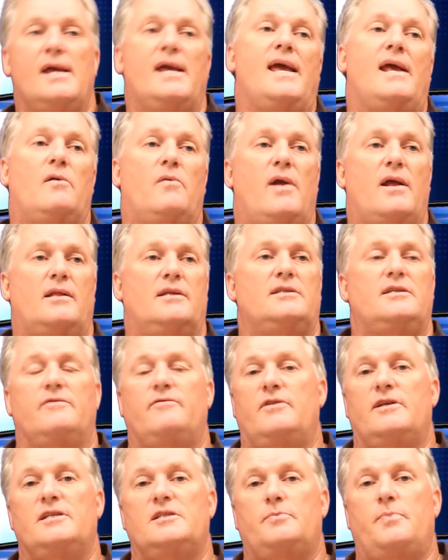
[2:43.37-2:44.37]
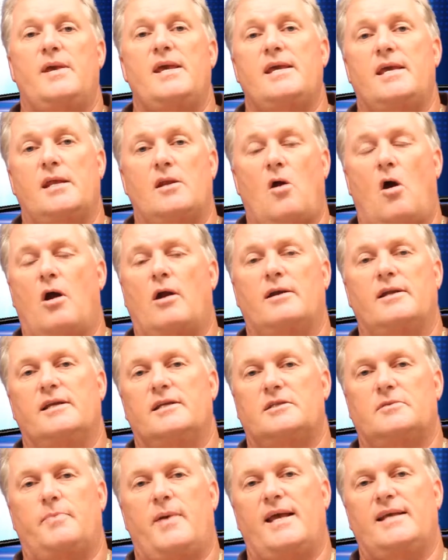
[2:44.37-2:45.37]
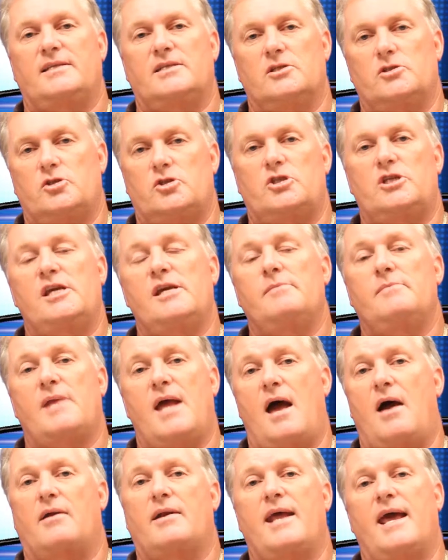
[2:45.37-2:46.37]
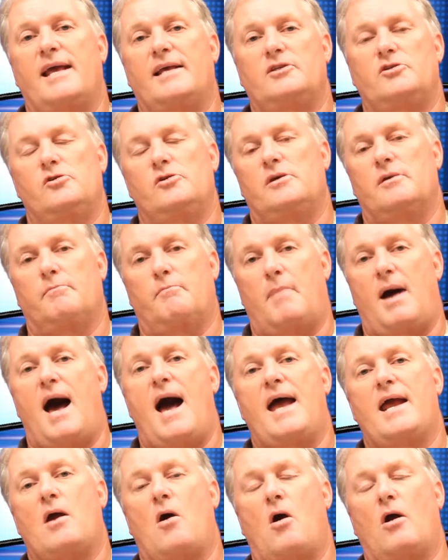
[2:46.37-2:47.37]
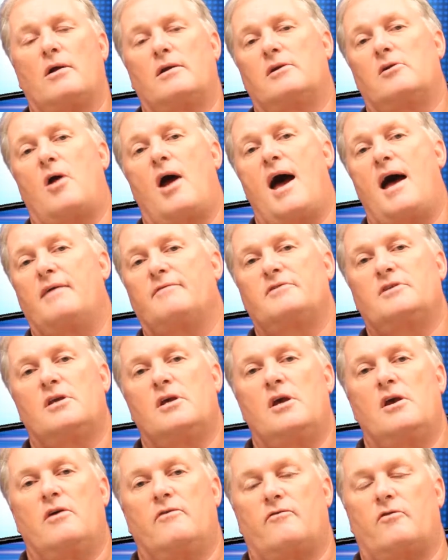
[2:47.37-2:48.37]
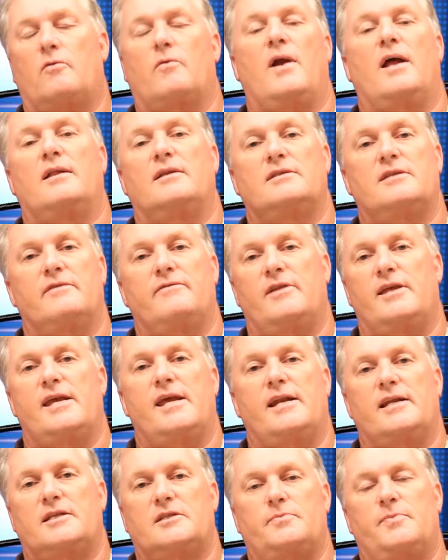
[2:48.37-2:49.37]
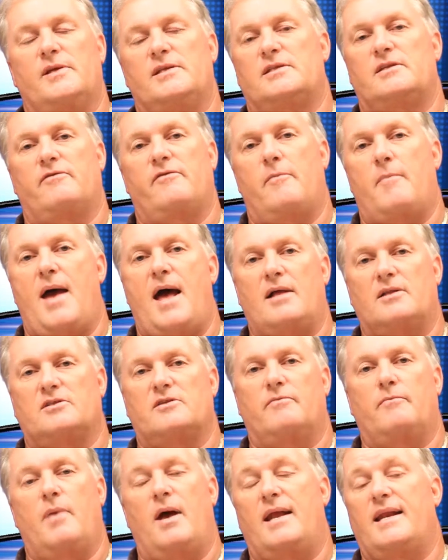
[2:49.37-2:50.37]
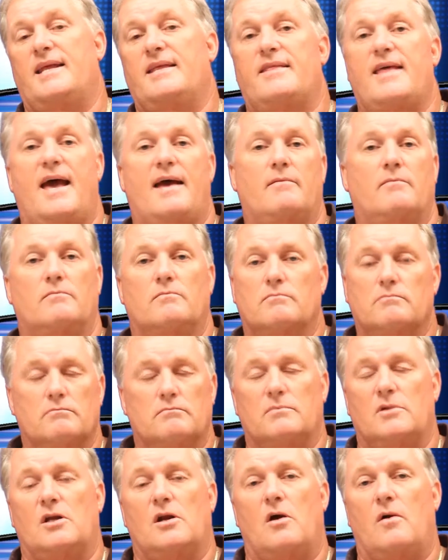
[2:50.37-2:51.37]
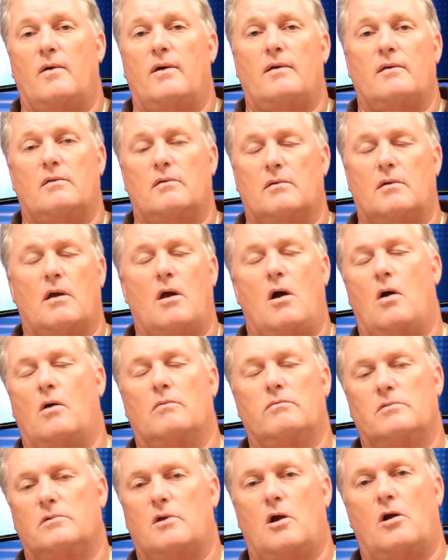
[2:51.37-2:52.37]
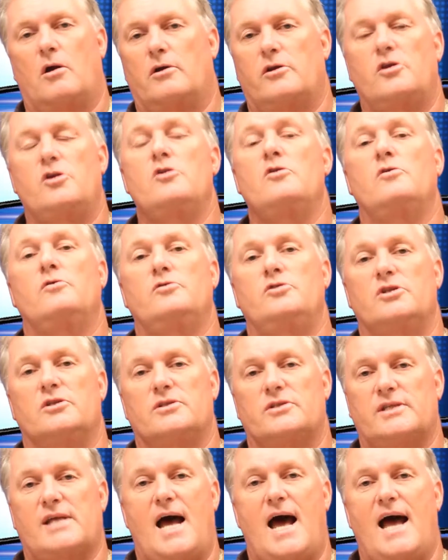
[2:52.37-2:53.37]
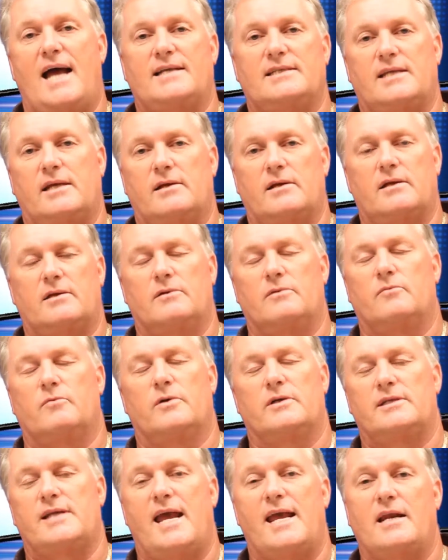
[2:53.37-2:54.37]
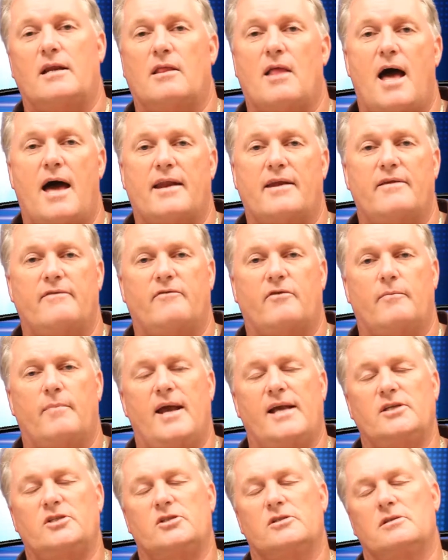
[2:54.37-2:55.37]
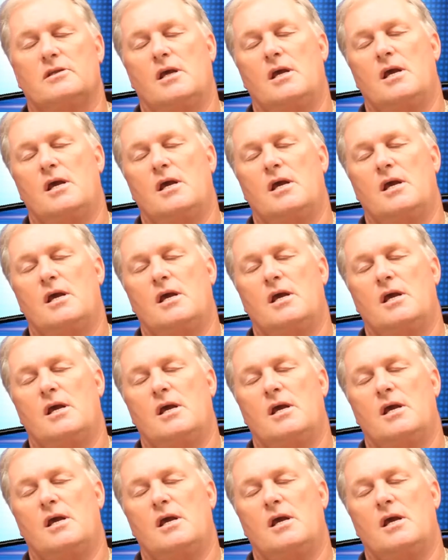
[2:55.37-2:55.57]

And relatively speaking, hard disk space is cheap nowadays. You can buy hard drives for relatively inexpensive amounts of money that, you know, are huge in size, that retain a lot of information.